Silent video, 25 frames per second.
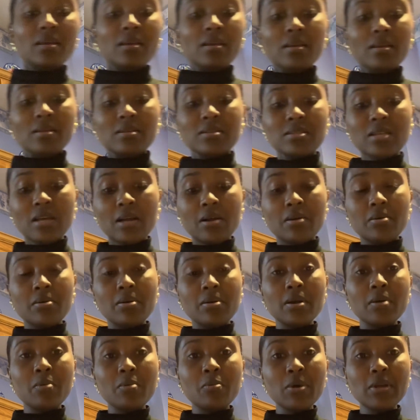So
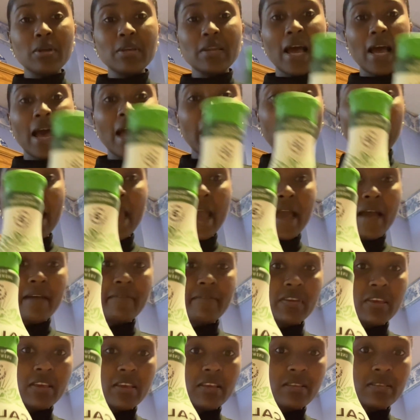what I have
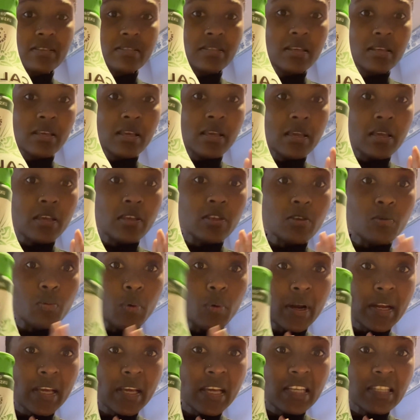is, you want
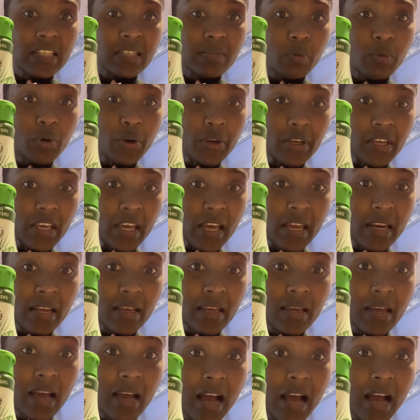to get some organic